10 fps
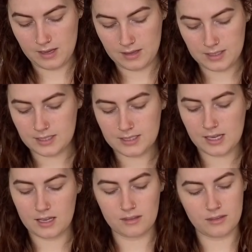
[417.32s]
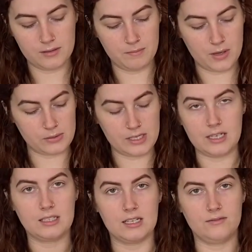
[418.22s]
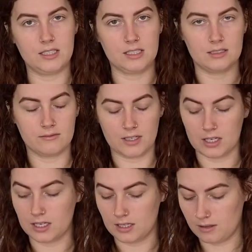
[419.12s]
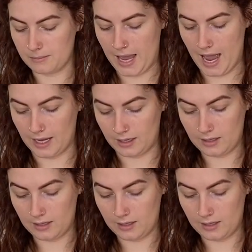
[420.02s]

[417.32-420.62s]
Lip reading: This is like the most inconvenient fucking bag.